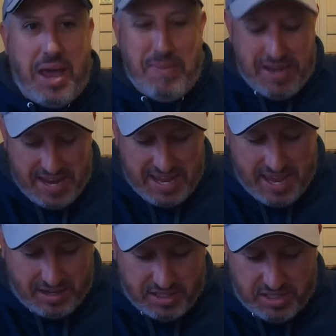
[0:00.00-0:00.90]
happy
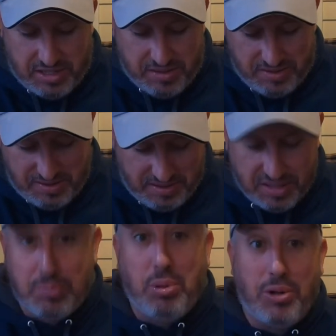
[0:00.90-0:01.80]
anyhow because
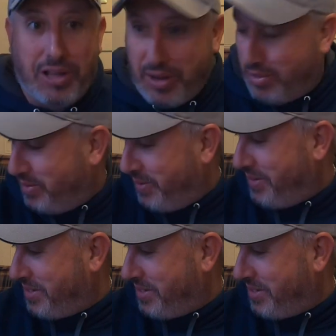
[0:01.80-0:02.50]
support local and all that